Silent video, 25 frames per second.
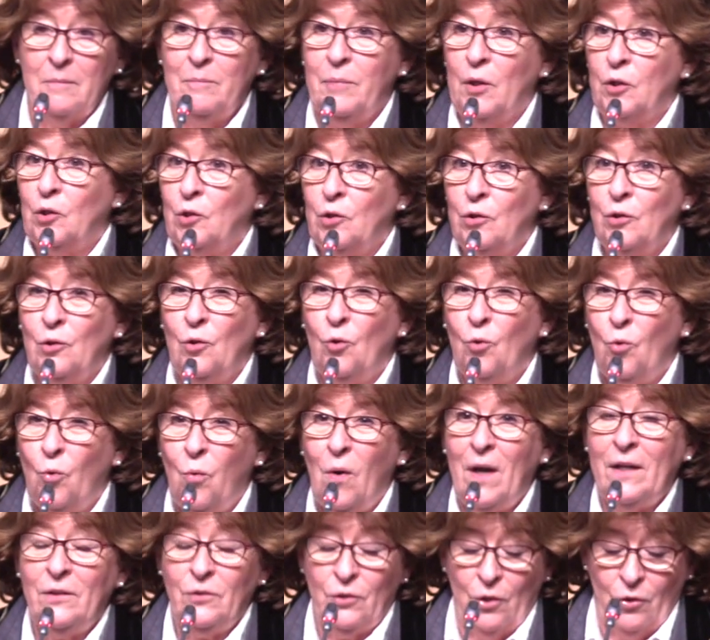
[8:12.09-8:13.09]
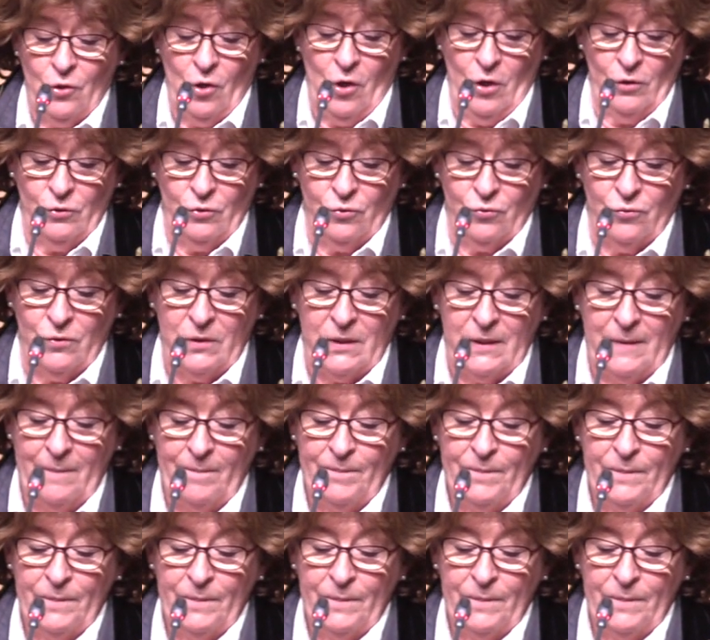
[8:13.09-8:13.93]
but quite the contrary,